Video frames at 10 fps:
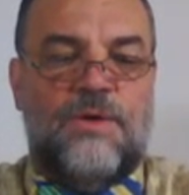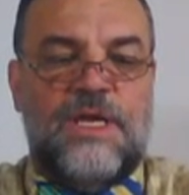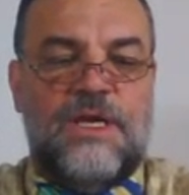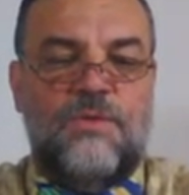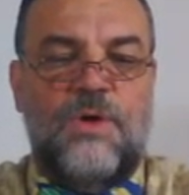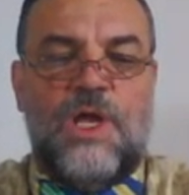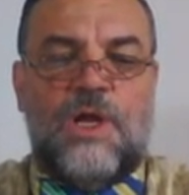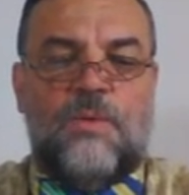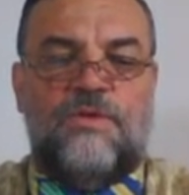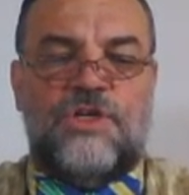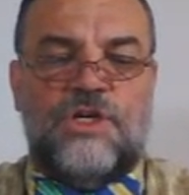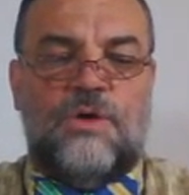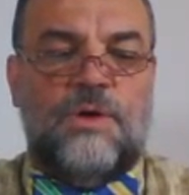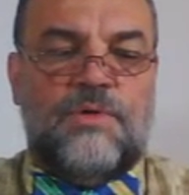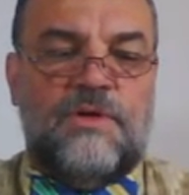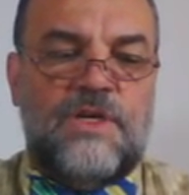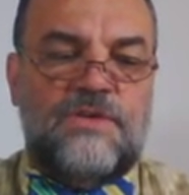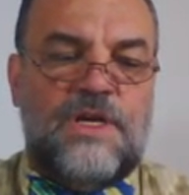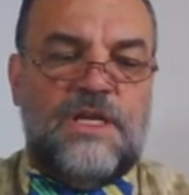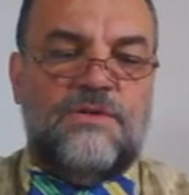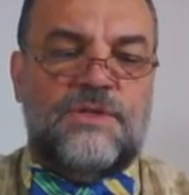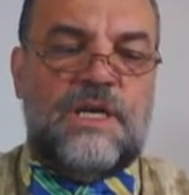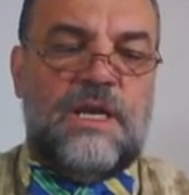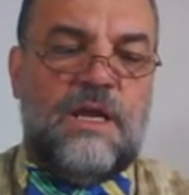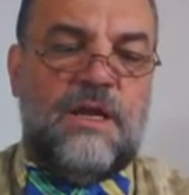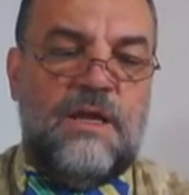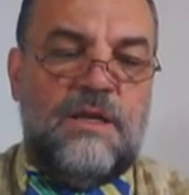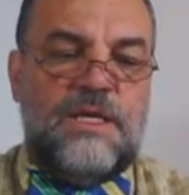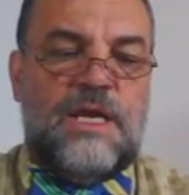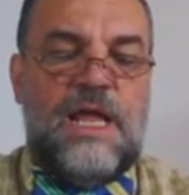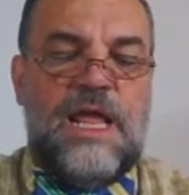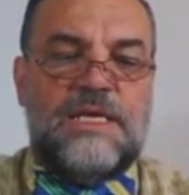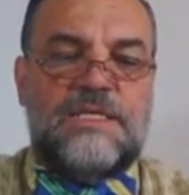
Again, we've showed in previous videos that DNA has